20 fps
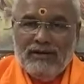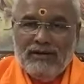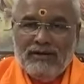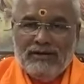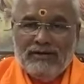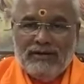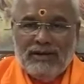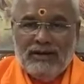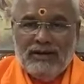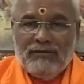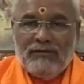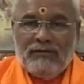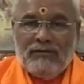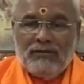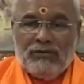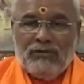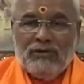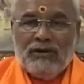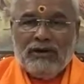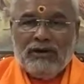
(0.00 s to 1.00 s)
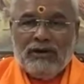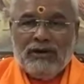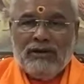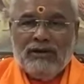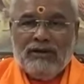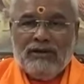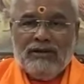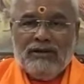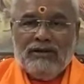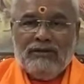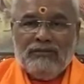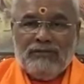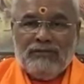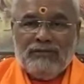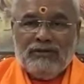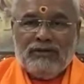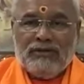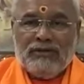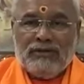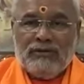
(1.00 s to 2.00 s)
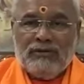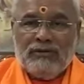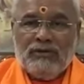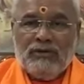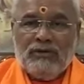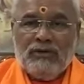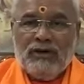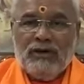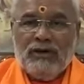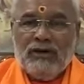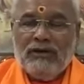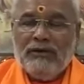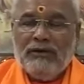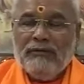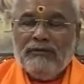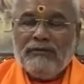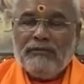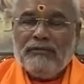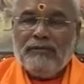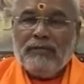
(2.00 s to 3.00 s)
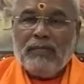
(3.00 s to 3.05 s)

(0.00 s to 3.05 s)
As I have told earlier in the first sloka,